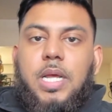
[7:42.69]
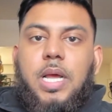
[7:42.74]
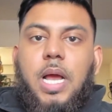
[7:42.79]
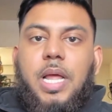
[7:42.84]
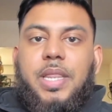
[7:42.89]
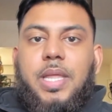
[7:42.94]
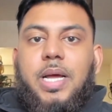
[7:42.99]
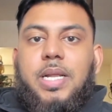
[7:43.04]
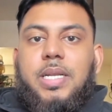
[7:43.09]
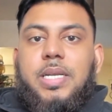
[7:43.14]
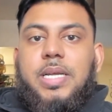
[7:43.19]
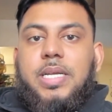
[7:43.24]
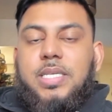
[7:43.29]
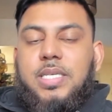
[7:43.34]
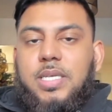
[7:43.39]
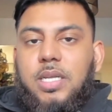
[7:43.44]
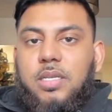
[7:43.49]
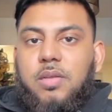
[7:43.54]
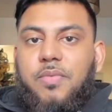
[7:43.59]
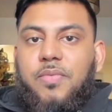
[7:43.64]
And that
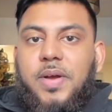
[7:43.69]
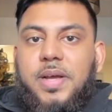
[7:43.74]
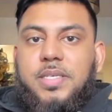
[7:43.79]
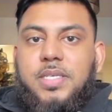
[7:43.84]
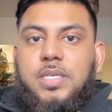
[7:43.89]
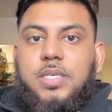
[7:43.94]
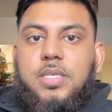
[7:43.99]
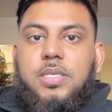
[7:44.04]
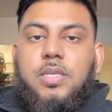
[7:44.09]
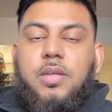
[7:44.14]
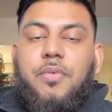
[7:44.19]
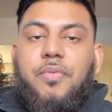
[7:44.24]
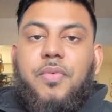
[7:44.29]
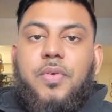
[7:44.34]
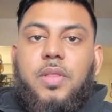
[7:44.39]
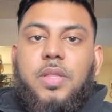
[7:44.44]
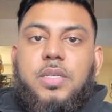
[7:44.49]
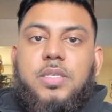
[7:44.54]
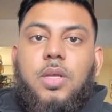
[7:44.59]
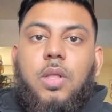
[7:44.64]
incentivizes the
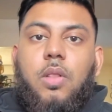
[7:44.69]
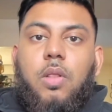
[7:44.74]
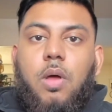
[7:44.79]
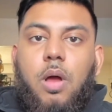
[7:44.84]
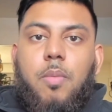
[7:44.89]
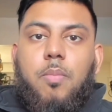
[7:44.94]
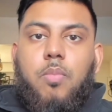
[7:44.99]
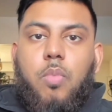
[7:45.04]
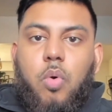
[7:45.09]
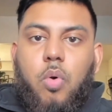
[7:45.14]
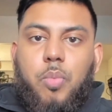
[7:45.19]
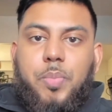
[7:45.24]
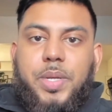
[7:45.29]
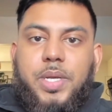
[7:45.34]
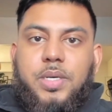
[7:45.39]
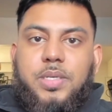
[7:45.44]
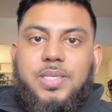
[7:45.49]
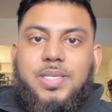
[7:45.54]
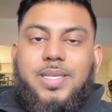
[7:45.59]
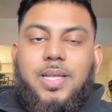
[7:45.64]
affiliates a lot more
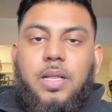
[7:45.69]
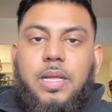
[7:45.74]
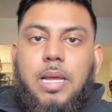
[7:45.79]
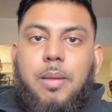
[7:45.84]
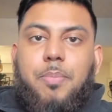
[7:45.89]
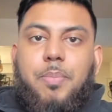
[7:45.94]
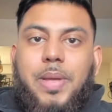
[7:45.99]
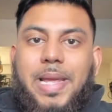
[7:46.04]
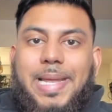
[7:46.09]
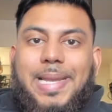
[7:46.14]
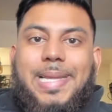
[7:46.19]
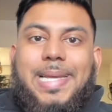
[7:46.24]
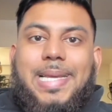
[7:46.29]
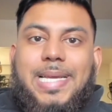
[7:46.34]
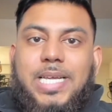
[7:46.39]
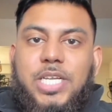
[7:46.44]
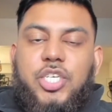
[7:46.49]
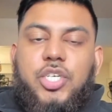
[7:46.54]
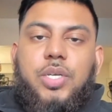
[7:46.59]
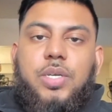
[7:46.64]
because they'll get paid
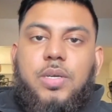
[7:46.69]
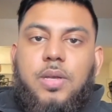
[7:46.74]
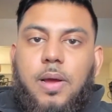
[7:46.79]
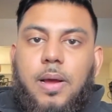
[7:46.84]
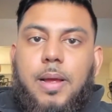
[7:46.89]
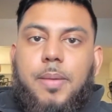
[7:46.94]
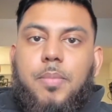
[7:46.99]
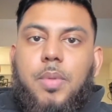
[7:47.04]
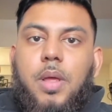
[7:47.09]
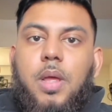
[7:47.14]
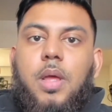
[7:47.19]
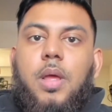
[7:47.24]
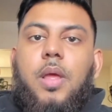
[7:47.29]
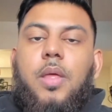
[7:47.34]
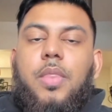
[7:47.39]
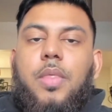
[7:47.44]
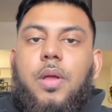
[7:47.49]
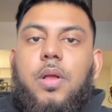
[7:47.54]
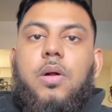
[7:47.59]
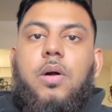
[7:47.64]
each time
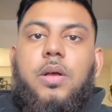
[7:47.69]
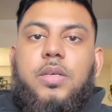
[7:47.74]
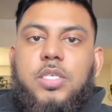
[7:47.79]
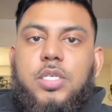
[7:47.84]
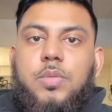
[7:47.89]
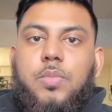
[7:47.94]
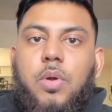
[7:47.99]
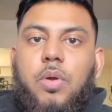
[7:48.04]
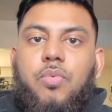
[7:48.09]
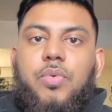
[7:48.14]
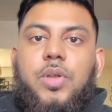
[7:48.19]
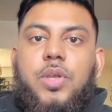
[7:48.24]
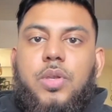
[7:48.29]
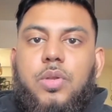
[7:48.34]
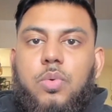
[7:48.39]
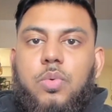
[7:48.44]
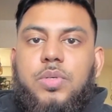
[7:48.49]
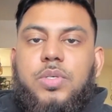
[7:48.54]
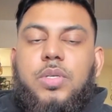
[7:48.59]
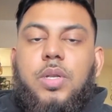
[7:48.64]
the customer
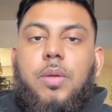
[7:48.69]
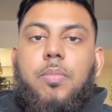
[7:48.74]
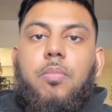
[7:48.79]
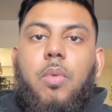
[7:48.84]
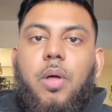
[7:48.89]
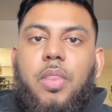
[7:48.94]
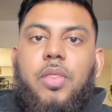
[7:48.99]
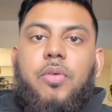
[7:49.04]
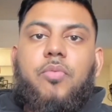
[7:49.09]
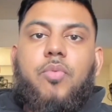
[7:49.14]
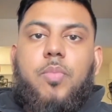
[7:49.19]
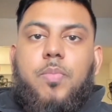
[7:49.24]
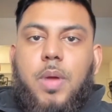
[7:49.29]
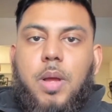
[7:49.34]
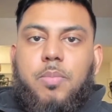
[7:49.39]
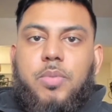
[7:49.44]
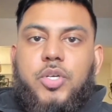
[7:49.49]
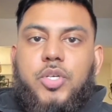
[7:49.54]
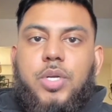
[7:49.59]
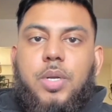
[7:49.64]
renews their monthly
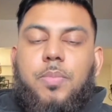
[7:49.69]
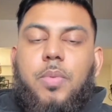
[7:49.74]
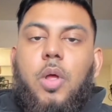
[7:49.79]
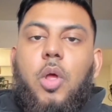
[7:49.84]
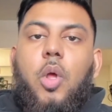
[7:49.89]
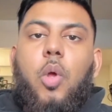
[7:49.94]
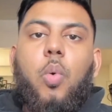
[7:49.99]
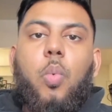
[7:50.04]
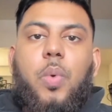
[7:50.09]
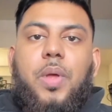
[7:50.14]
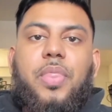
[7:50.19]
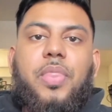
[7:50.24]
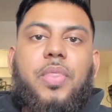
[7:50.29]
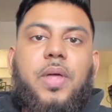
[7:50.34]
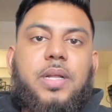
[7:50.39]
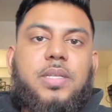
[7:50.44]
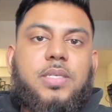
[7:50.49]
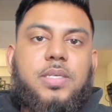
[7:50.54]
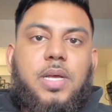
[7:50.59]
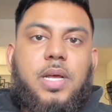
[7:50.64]
membership with
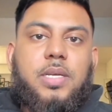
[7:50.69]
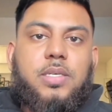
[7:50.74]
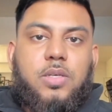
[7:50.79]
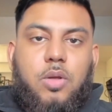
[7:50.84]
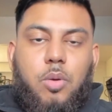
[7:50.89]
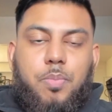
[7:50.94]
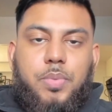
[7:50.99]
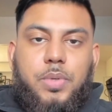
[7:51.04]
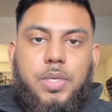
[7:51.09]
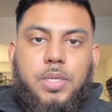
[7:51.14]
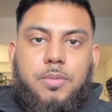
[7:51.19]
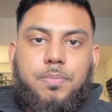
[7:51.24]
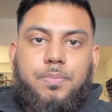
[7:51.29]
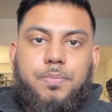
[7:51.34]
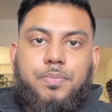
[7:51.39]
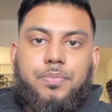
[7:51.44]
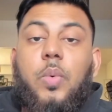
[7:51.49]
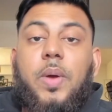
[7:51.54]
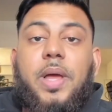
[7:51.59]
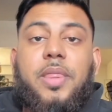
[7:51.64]
that SaaS company.
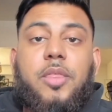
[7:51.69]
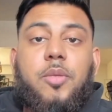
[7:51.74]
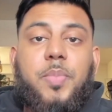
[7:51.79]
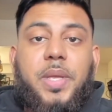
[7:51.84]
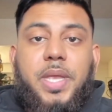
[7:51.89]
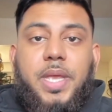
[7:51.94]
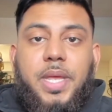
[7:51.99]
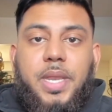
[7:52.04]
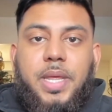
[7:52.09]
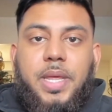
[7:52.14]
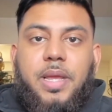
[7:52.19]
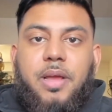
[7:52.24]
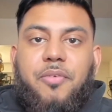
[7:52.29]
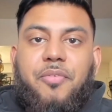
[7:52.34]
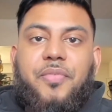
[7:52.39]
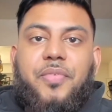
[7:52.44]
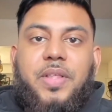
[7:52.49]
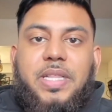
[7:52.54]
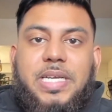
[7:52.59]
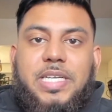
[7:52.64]
So at the beginning,
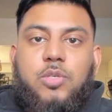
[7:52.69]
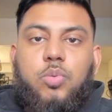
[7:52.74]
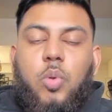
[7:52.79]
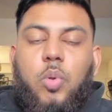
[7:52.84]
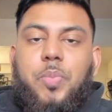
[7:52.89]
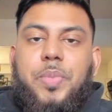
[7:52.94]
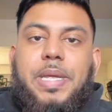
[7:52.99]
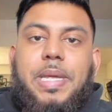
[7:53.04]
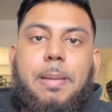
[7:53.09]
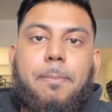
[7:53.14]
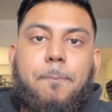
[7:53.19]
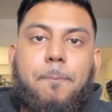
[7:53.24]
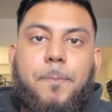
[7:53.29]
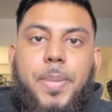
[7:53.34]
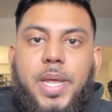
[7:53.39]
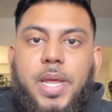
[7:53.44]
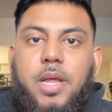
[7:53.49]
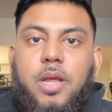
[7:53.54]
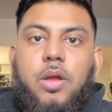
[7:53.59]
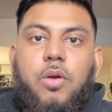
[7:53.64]
affiliates will be a
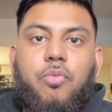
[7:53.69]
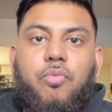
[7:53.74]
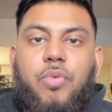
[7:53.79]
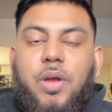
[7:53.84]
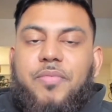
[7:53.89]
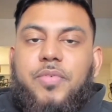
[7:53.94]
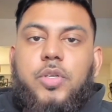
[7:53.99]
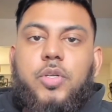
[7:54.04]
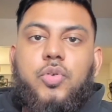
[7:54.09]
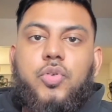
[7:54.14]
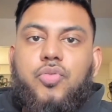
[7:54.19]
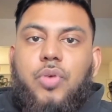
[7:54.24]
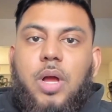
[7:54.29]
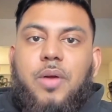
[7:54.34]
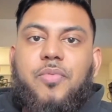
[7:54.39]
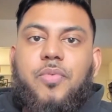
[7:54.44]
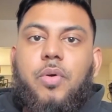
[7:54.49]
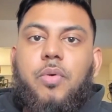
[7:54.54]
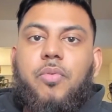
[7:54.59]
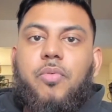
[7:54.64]
big revenue
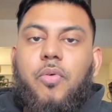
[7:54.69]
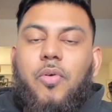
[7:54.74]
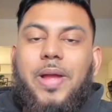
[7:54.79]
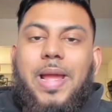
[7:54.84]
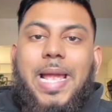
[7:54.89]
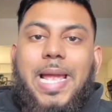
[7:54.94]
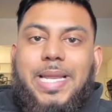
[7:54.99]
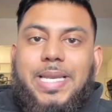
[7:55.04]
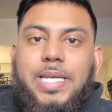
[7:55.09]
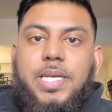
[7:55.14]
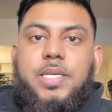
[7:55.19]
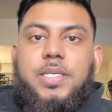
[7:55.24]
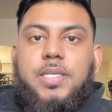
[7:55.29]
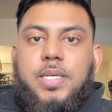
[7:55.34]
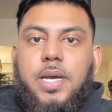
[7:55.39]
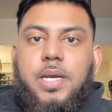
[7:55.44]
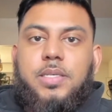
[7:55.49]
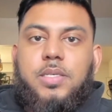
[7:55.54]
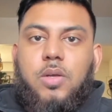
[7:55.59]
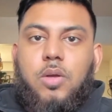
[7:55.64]
driver for any
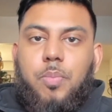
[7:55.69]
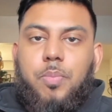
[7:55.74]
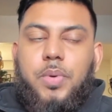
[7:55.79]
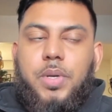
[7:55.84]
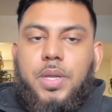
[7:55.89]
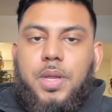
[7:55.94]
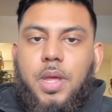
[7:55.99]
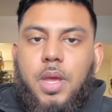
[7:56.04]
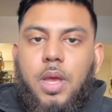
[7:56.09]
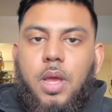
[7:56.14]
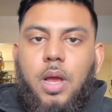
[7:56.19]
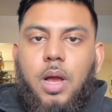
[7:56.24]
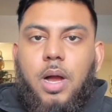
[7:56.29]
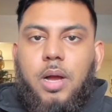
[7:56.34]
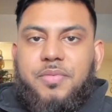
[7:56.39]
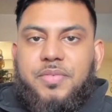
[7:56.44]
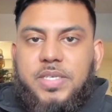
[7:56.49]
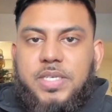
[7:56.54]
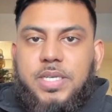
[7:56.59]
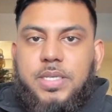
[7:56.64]
SaaS company.
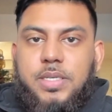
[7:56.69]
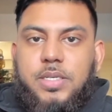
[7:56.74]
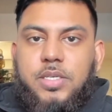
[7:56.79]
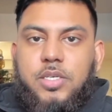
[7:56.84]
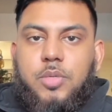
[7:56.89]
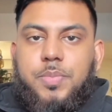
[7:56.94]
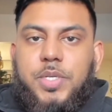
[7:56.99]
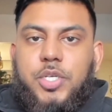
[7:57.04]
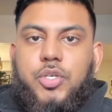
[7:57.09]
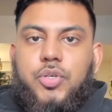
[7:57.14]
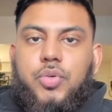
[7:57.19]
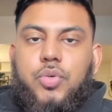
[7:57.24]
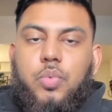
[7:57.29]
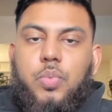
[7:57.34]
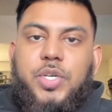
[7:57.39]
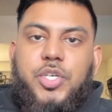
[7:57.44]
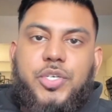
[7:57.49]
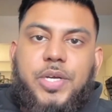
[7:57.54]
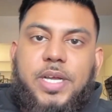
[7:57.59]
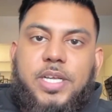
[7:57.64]
I've seen this to be true
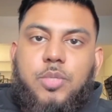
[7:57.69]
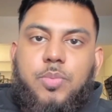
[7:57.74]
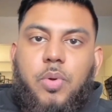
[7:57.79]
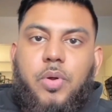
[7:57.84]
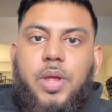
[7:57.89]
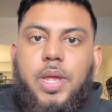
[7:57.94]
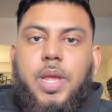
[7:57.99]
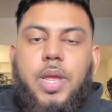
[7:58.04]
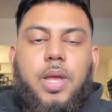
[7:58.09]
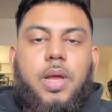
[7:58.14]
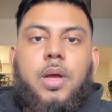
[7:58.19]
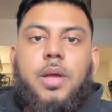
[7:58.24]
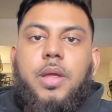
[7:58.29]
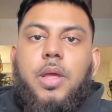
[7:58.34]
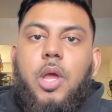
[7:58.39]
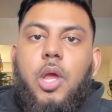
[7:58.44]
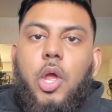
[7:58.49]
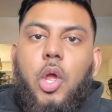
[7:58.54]
with Jasper AI,